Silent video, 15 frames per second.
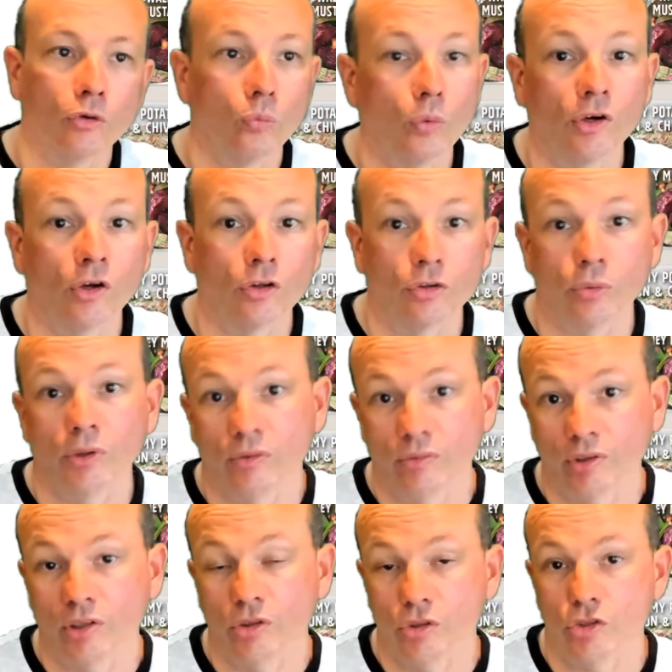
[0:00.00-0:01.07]
we're not doing a
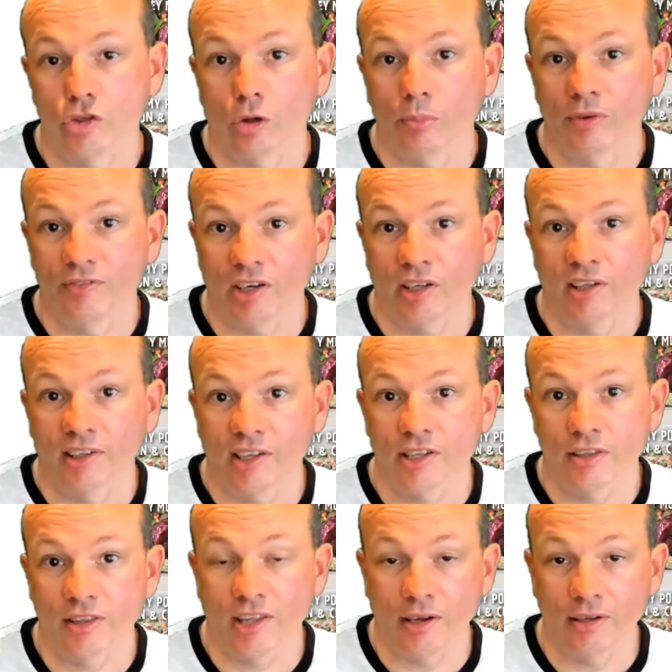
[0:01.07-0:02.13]
really good job of telling
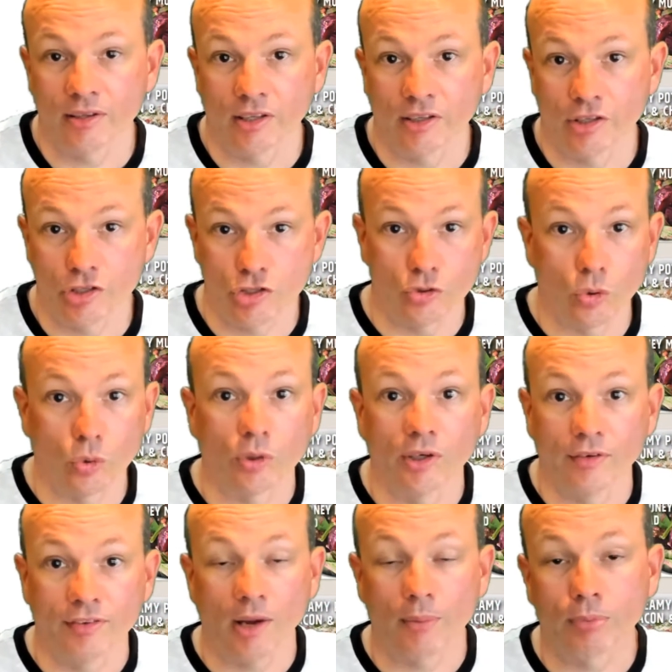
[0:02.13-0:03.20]
that the story
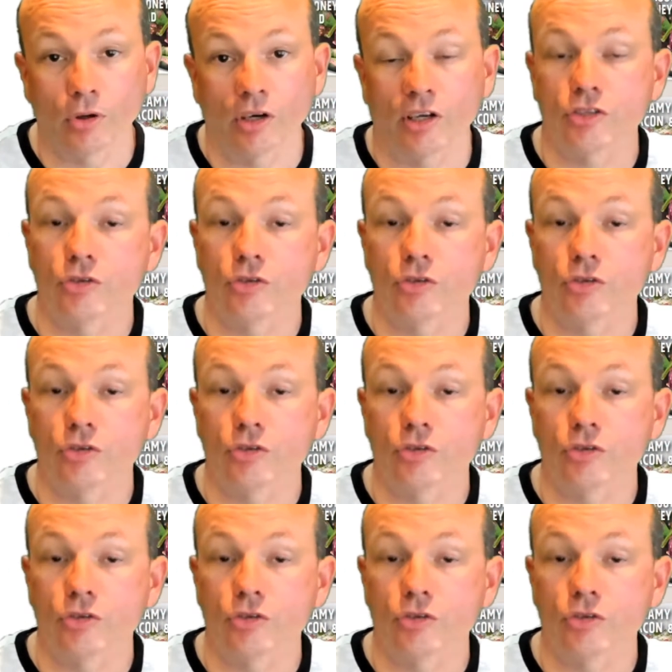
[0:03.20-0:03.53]
of that product.